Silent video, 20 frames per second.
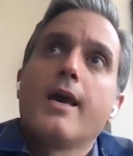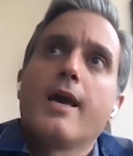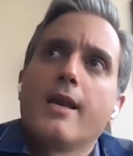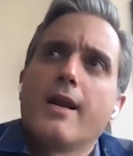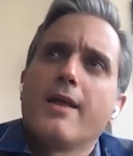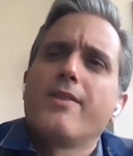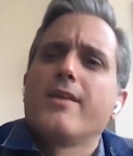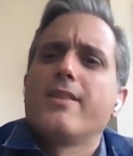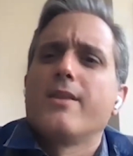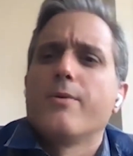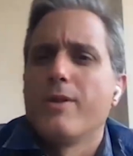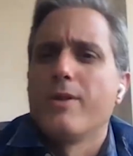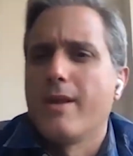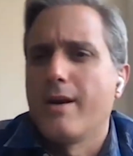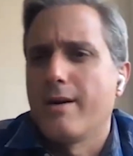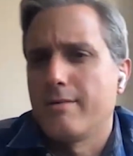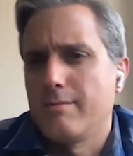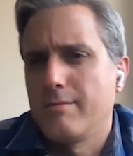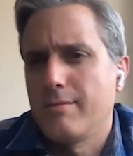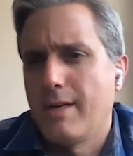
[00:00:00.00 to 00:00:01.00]
And I think they were
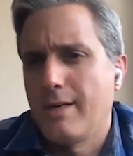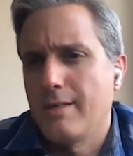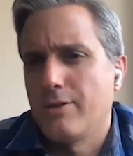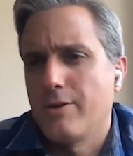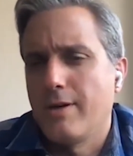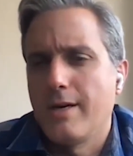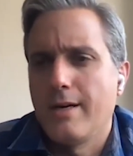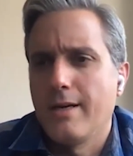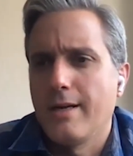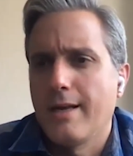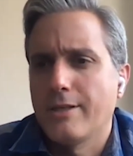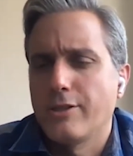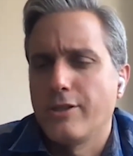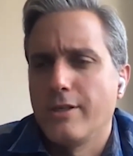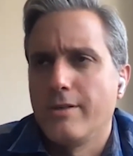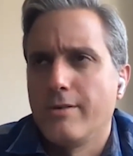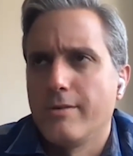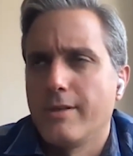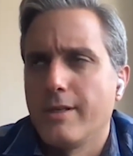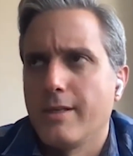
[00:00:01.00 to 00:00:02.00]
there. So I
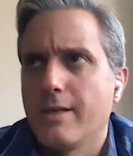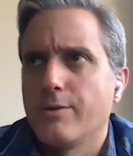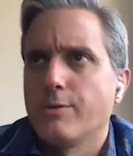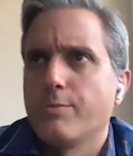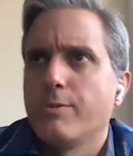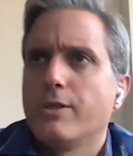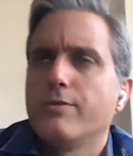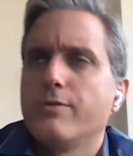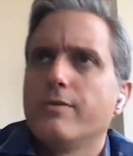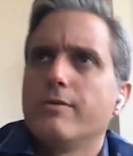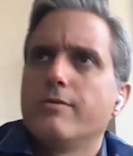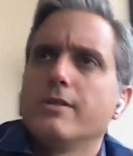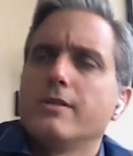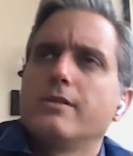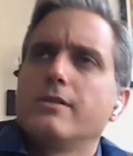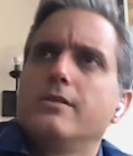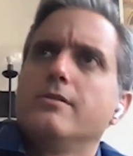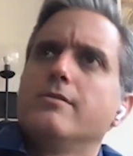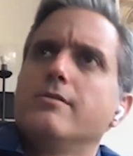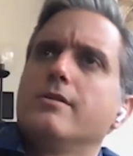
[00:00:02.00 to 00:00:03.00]
actually don't think that was much of a
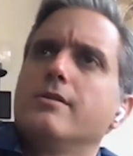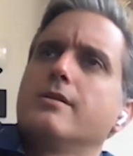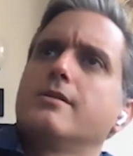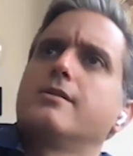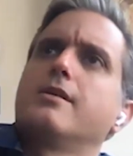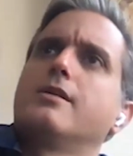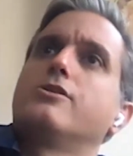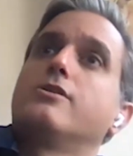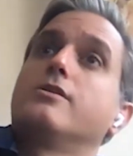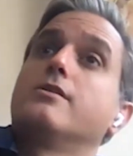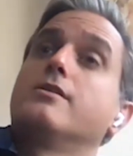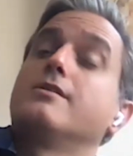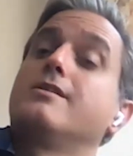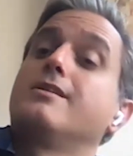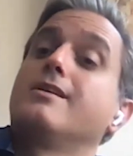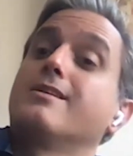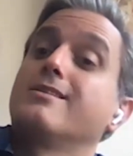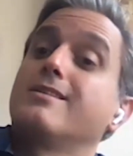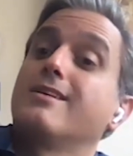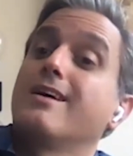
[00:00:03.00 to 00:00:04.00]
risk doing the extension of the
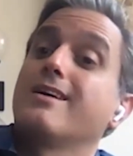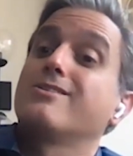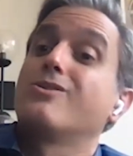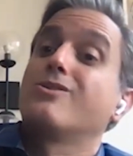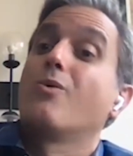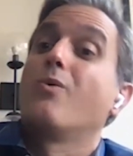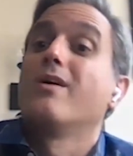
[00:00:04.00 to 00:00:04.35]
TSX.